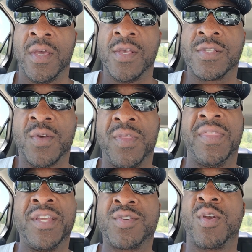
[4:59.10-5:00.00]
So then
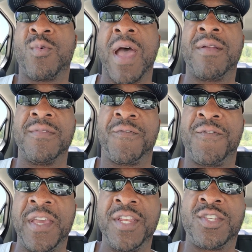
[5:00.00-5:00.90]
they turn around and
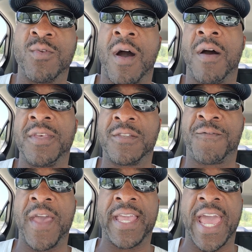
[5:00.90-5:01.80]
feed you all these
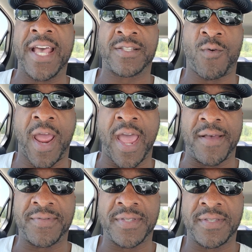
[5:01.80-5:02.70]
fake ass
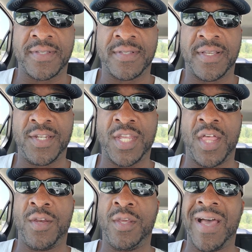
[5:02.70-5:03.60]
graphs and
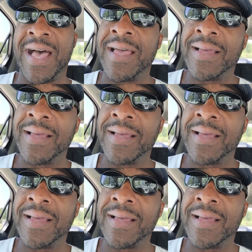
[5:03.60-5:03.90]
telling you,